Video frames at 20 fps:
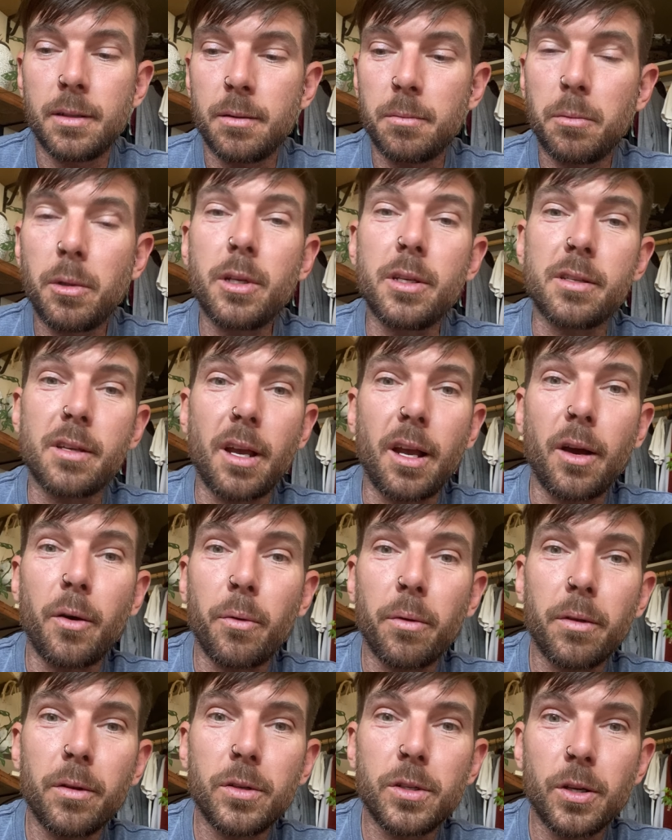Please hang out
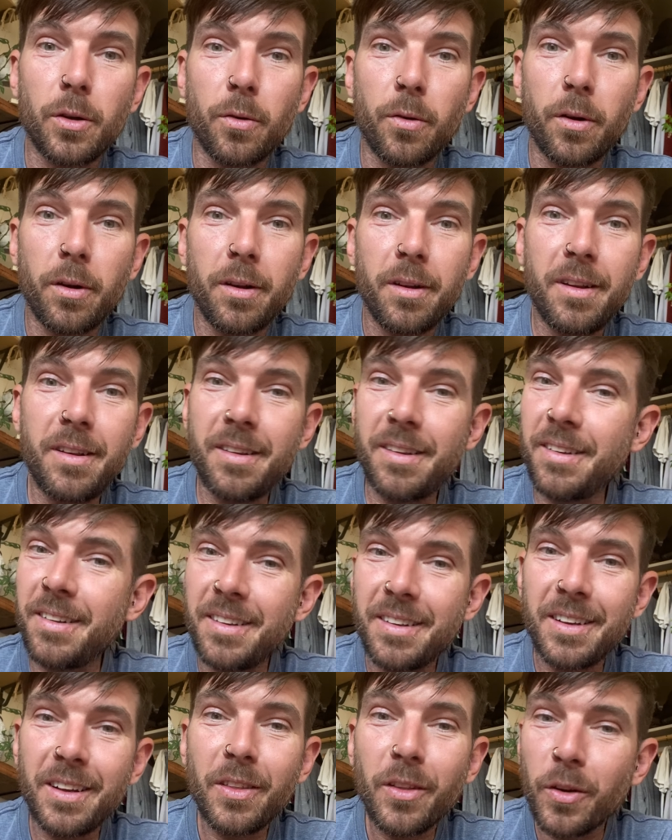with your children.
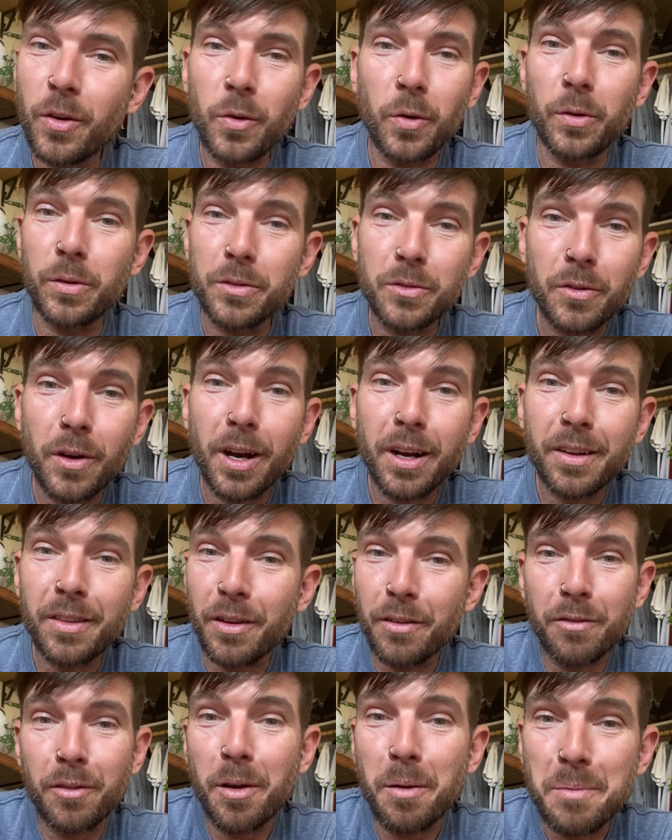They're cool as fuck.
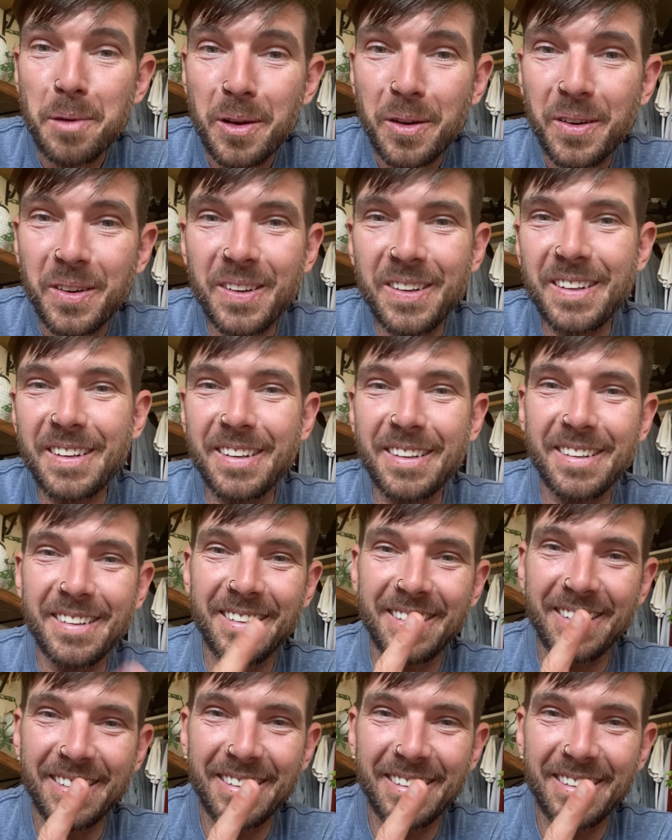They're from you.